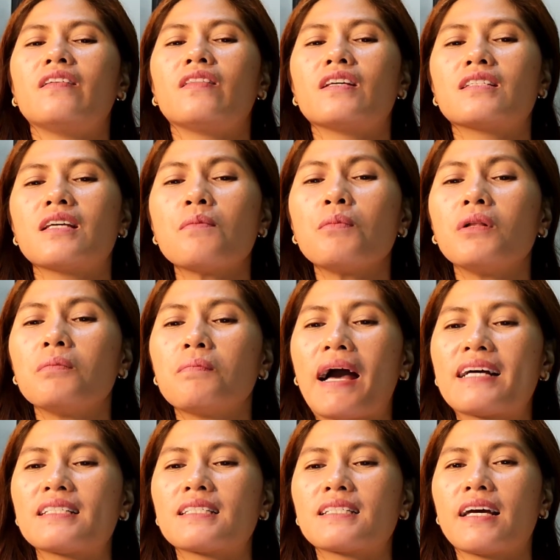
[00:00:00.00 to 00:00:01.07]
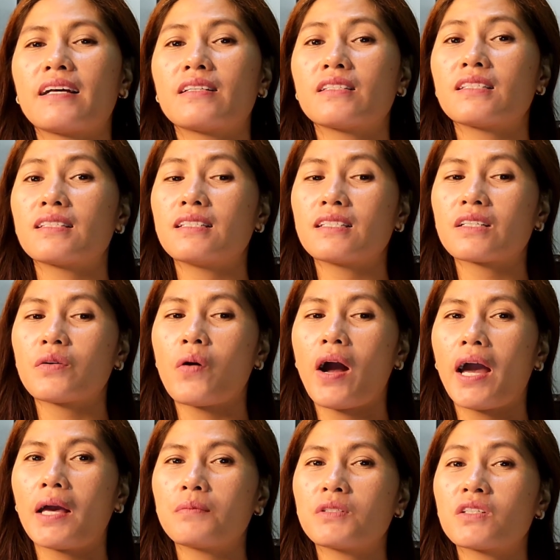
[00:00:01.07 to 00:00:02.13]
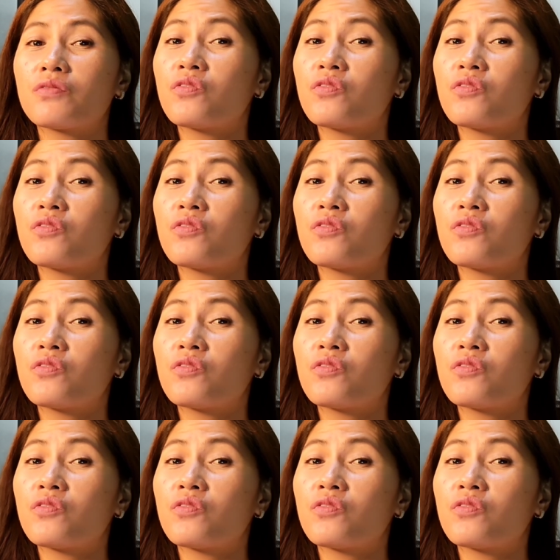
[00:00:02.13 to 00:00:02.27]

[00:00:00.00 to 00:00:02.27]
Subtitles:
The simple past tense describes,